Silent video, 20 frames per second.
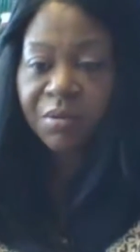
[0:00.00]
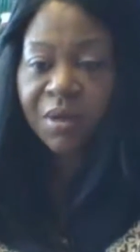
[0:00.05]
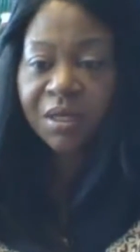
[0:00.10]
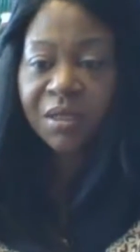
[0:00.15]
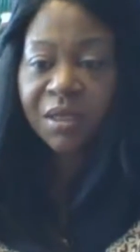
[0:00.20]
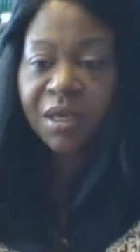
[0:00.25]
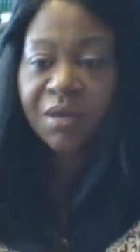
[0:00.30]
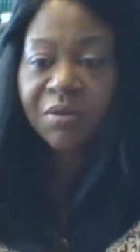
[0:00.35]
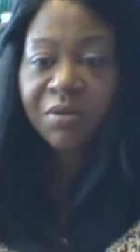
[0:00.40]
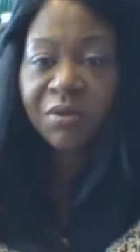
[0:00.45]

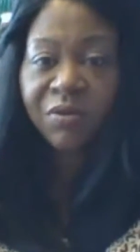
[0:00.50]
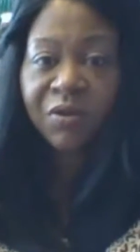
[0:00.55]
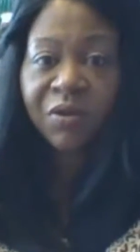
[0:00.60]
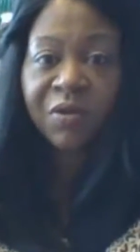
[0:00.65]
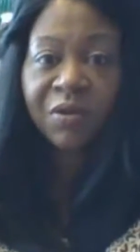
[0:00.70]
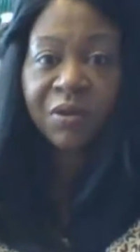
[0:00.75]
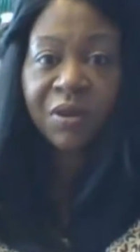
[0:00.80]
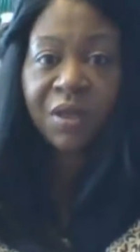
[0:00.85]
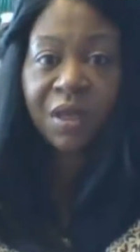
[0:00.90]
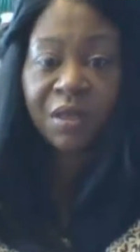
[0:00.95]
My skin was
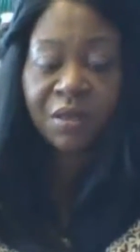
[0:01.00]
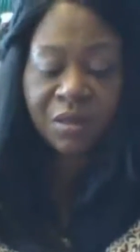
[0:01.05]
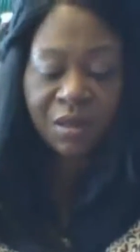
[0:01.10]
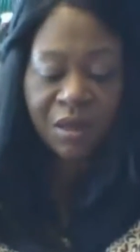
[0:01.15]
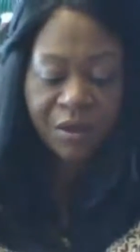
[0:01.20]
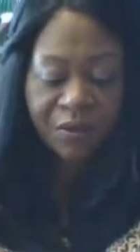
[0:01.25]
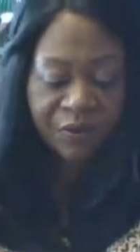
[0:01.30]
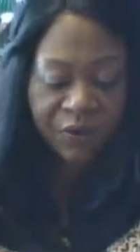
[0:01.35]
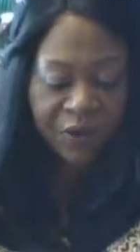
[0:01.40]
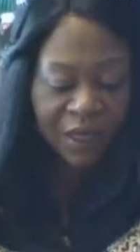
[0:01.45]
very thick
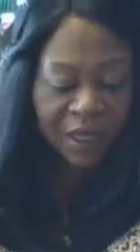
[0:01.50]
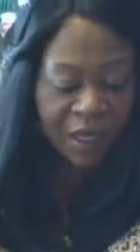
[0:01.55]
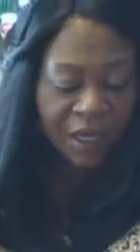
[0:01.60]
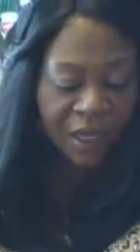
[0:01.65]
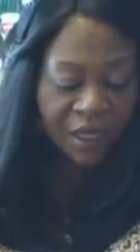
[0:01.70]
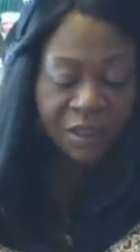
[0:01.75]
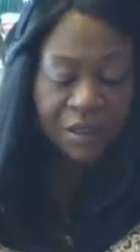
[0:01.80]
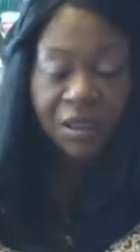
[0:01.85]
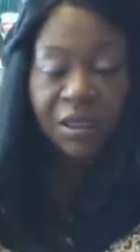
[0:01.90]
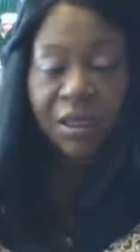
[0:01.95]
and tough
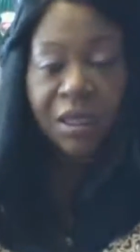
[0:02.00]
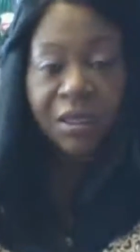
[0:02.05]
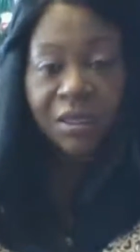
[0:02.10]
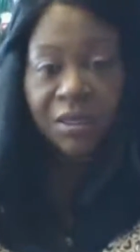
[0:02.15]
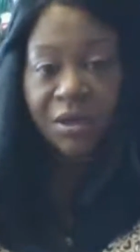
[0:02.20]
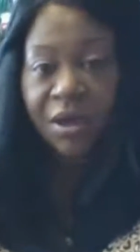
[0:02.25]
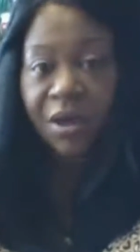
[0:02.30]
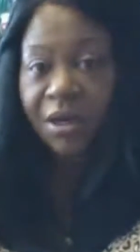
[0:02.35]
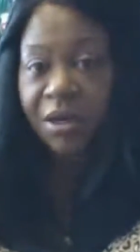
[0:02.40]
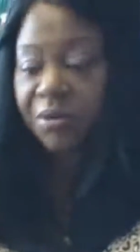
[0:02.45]
until I
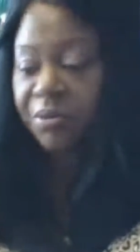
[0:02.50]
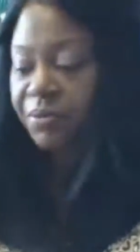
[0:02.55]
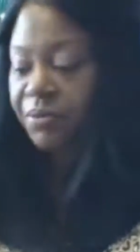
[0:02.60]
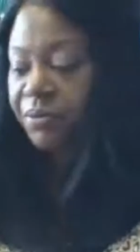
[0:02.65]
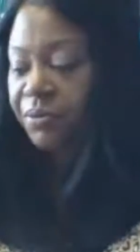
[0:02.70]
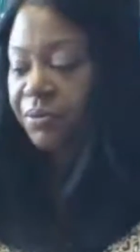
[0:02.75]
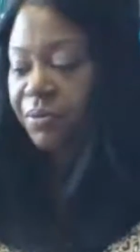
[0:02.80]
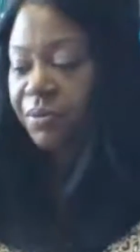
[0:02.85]
started